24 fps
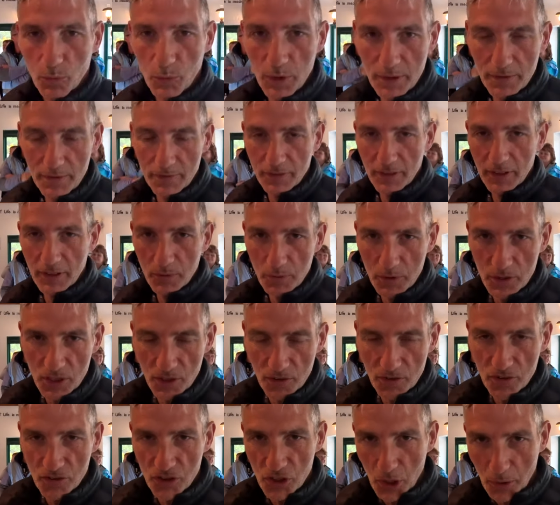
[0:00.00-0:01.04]
We've
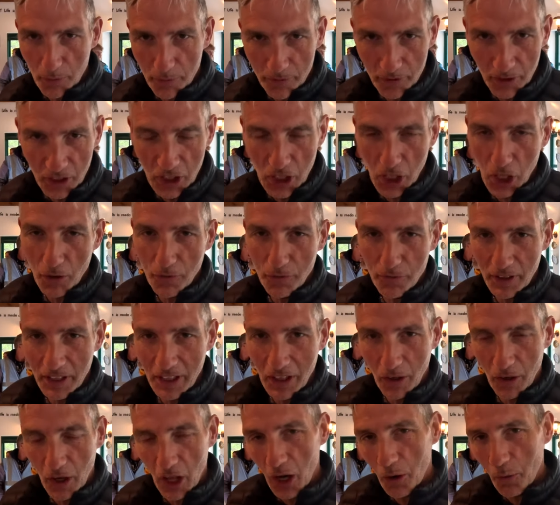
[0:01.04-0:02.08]
just stopped for
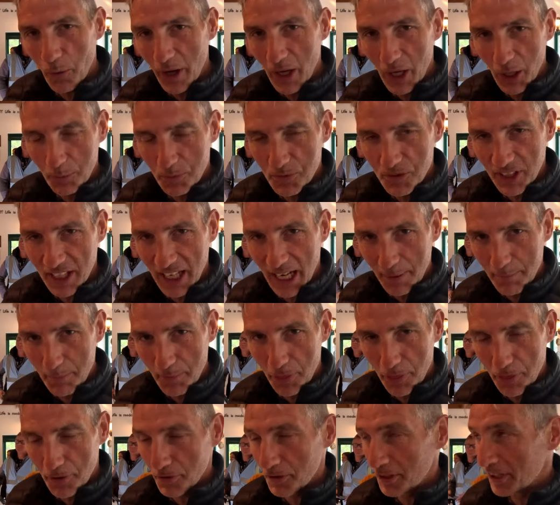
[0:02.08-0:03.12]
coffee on our way up to camp
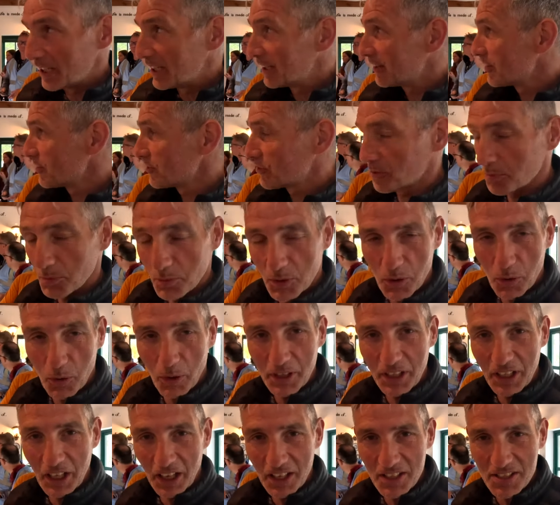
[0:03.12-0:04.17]
3. There's some
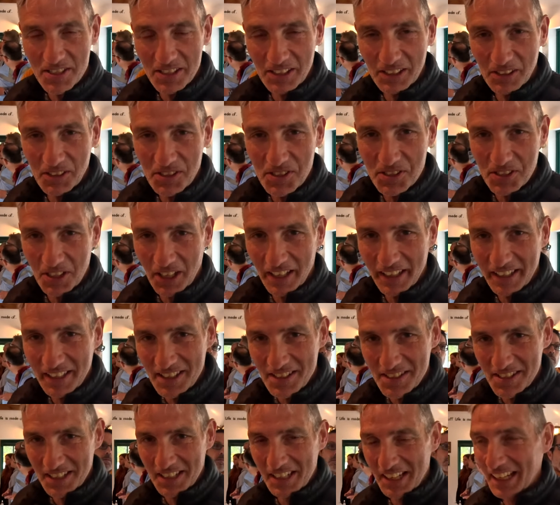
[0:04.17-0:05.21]
quite nice little
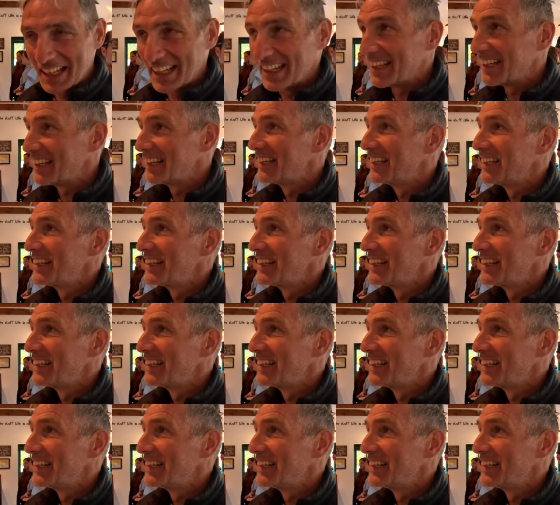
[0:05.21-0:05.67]
signs in here.